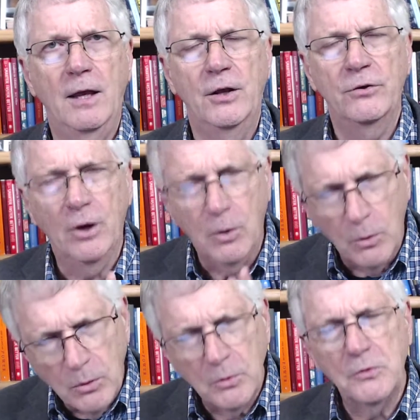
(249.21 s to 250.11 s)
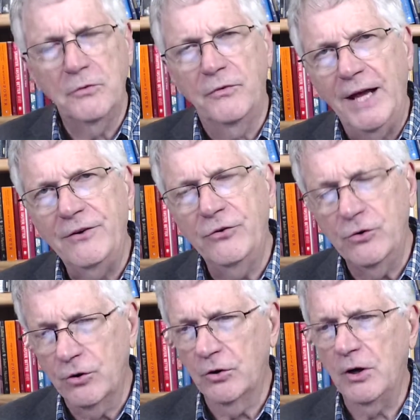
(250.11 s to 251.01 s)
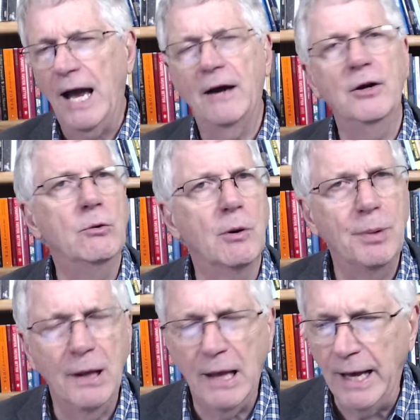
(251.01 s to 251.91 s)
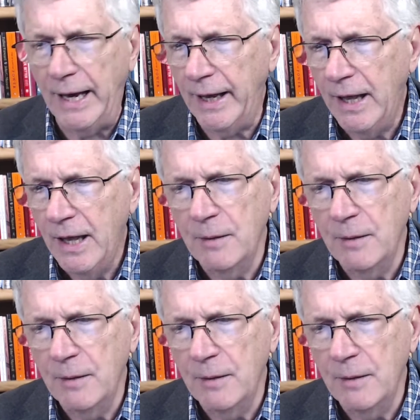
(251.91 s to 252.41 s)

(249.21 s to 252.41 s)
So that's your how do you apply.